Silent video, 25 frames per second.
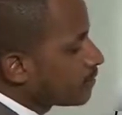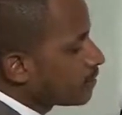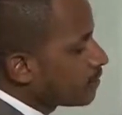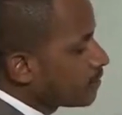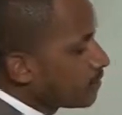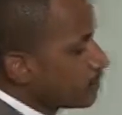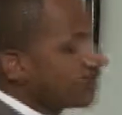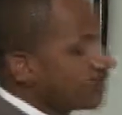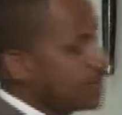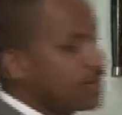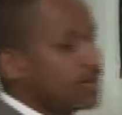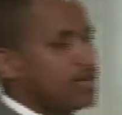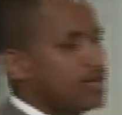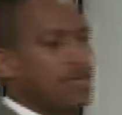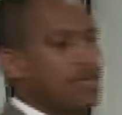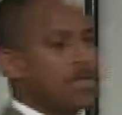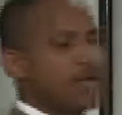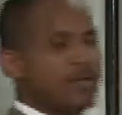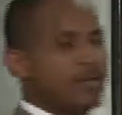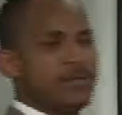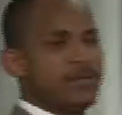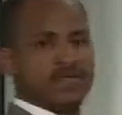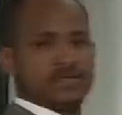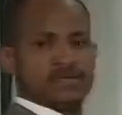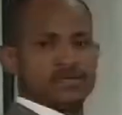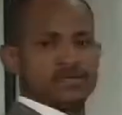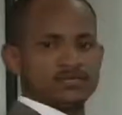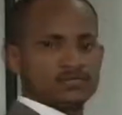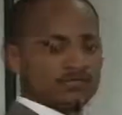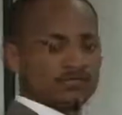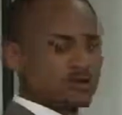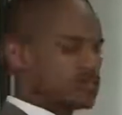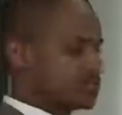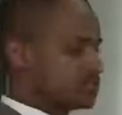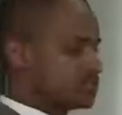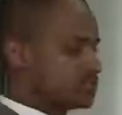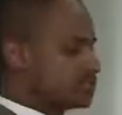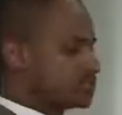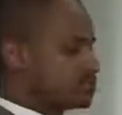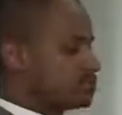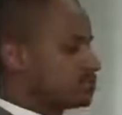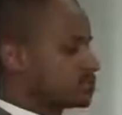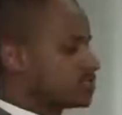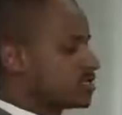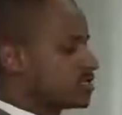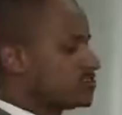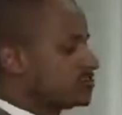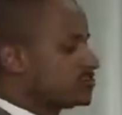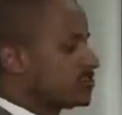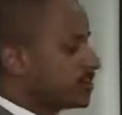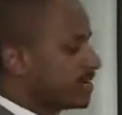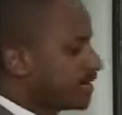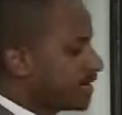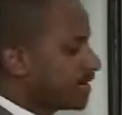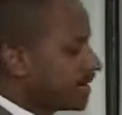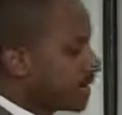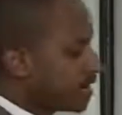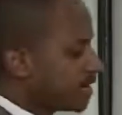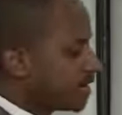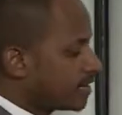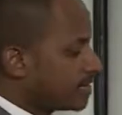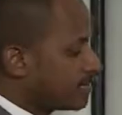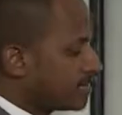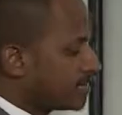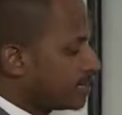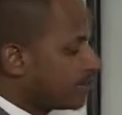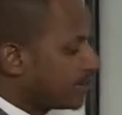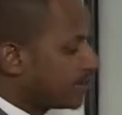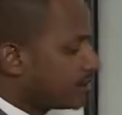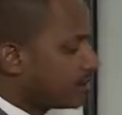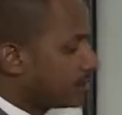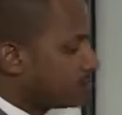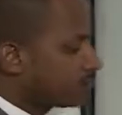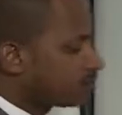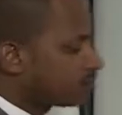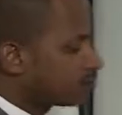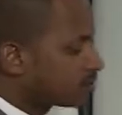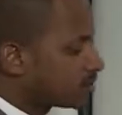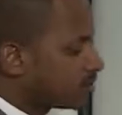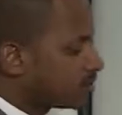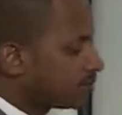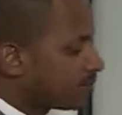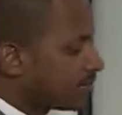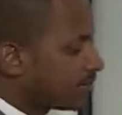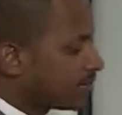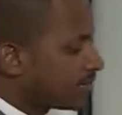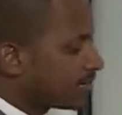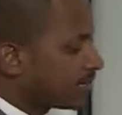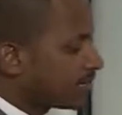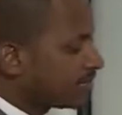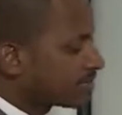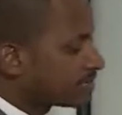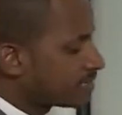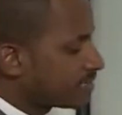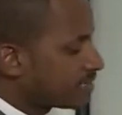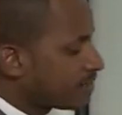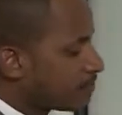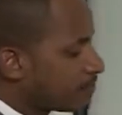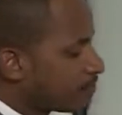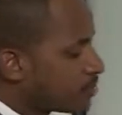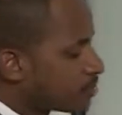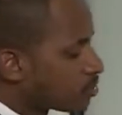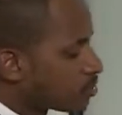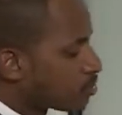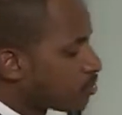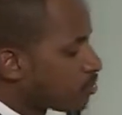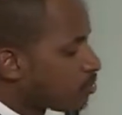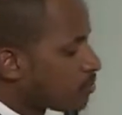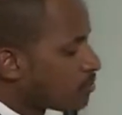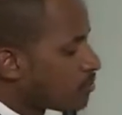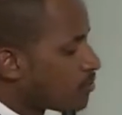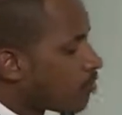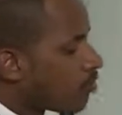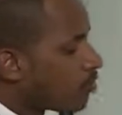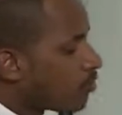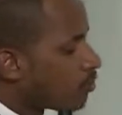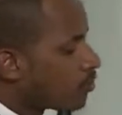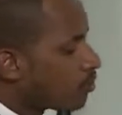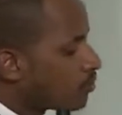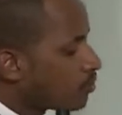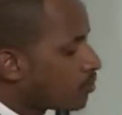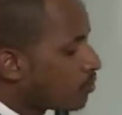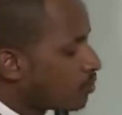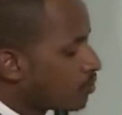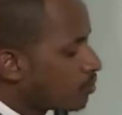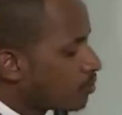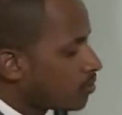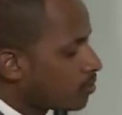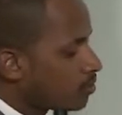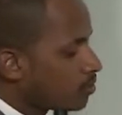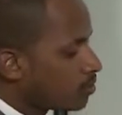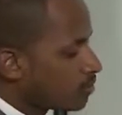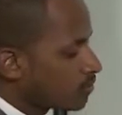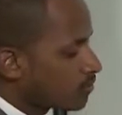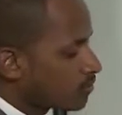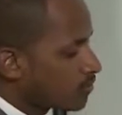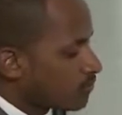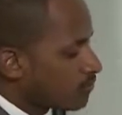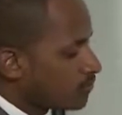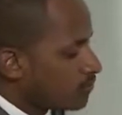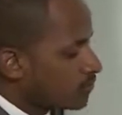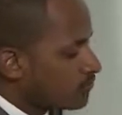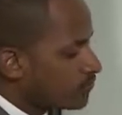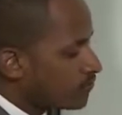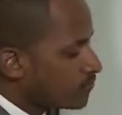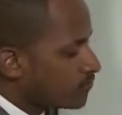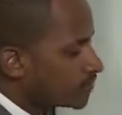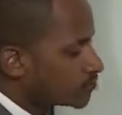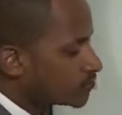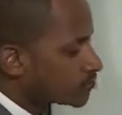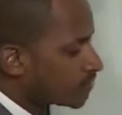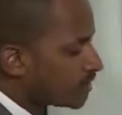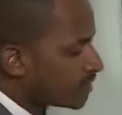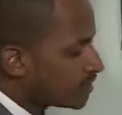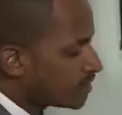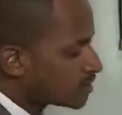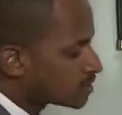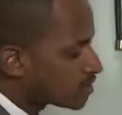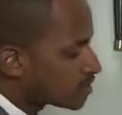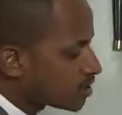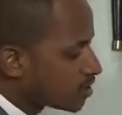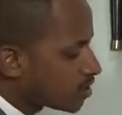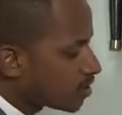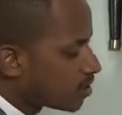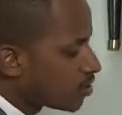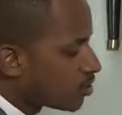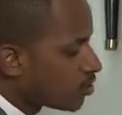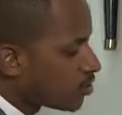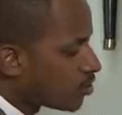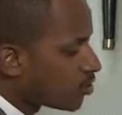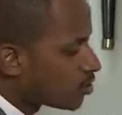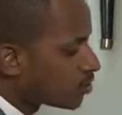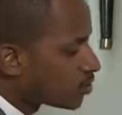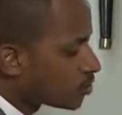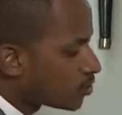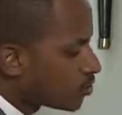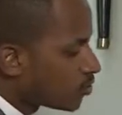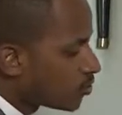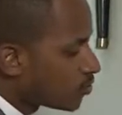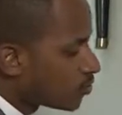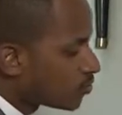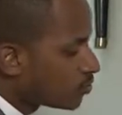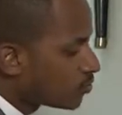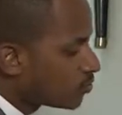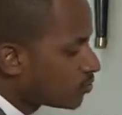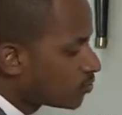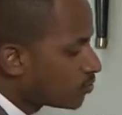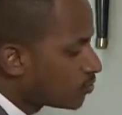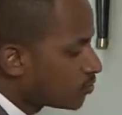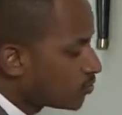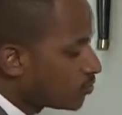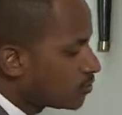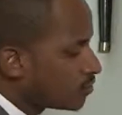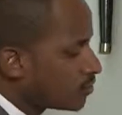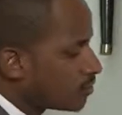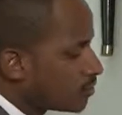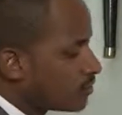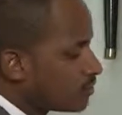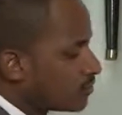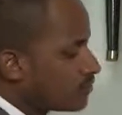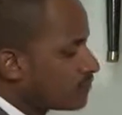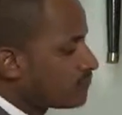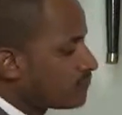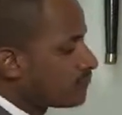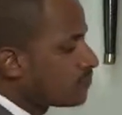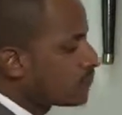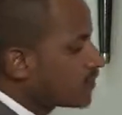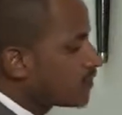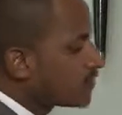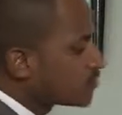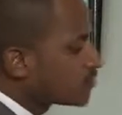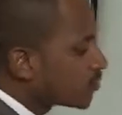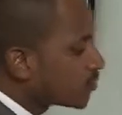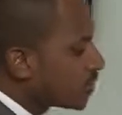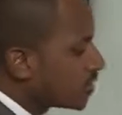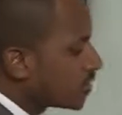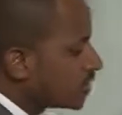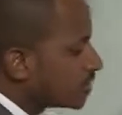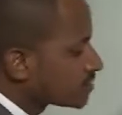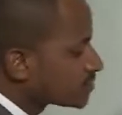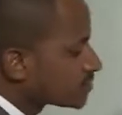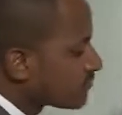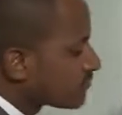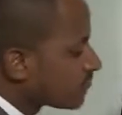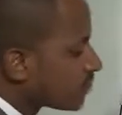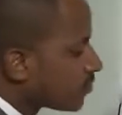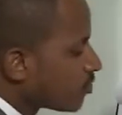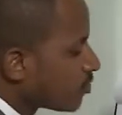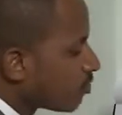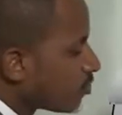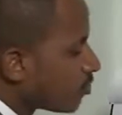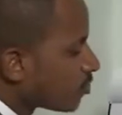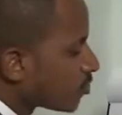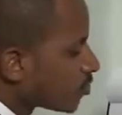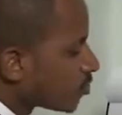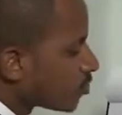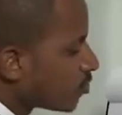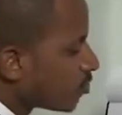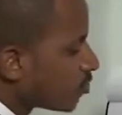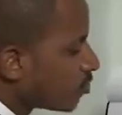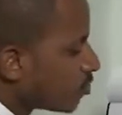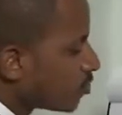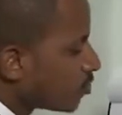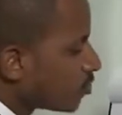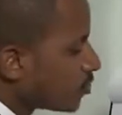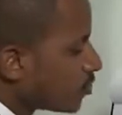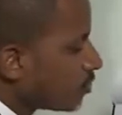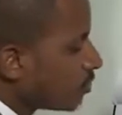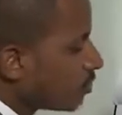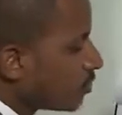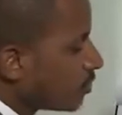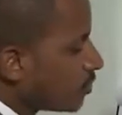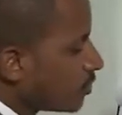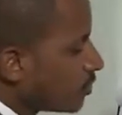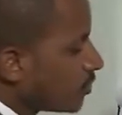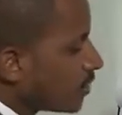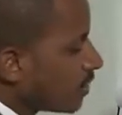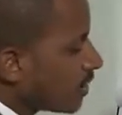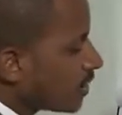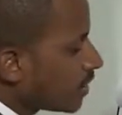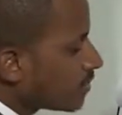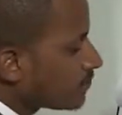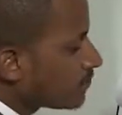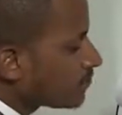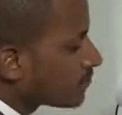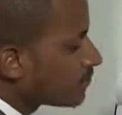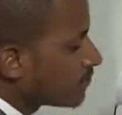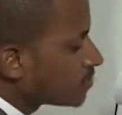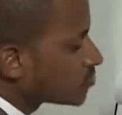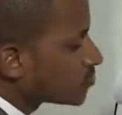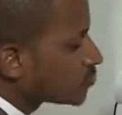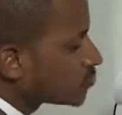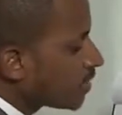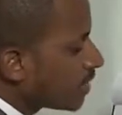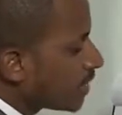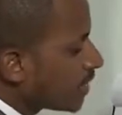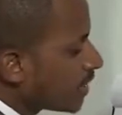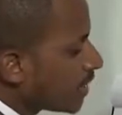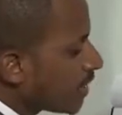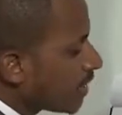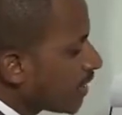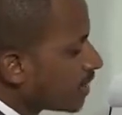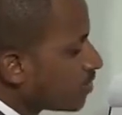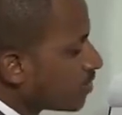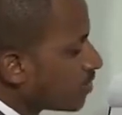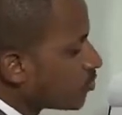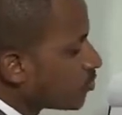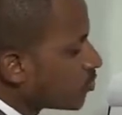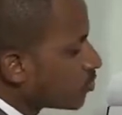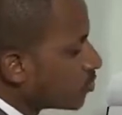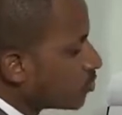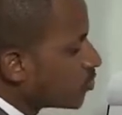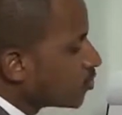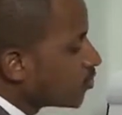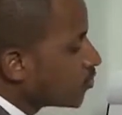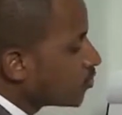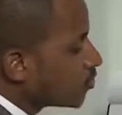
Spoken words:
In naming these ones, you simply add here, you simply write here bromo. For this one is chloro. For this one is fluoro. And for this one, iodo.